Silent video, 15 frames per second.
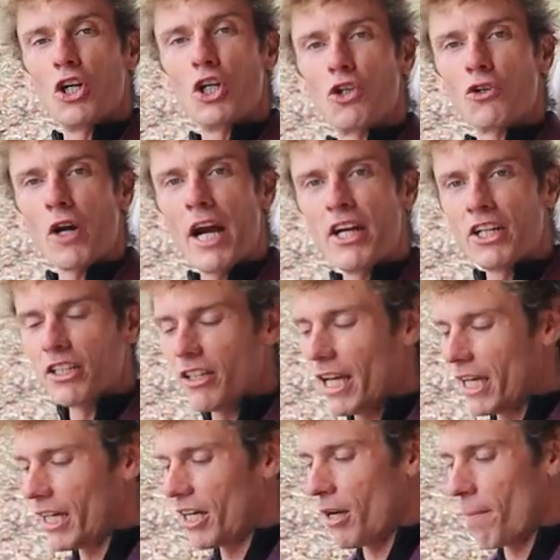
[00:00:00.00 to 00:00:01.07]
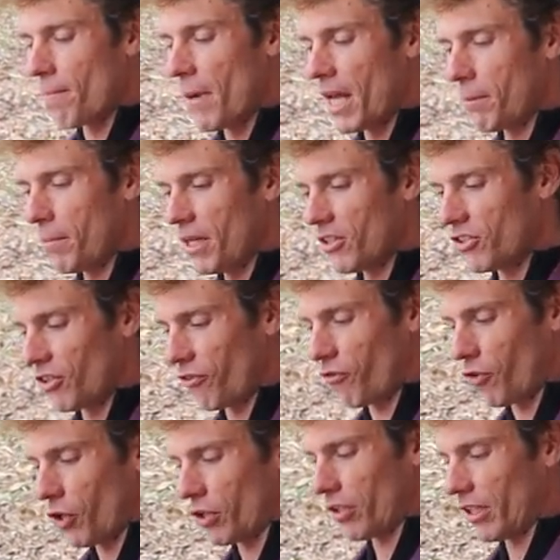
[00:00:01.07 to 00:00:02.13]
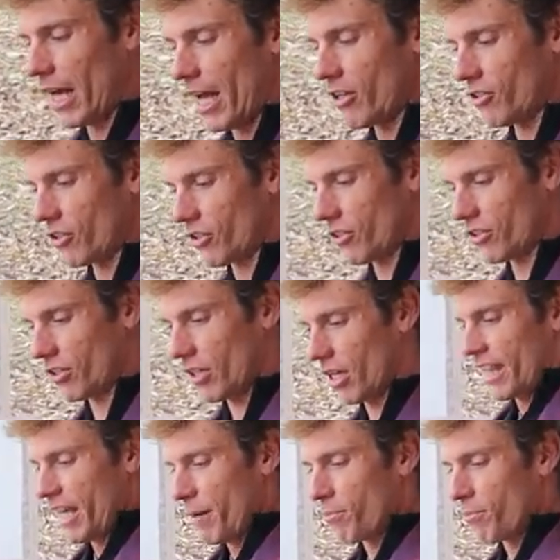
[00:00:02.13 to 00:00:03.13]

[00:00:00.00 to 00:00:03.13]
granulated amendments and fertilizers. The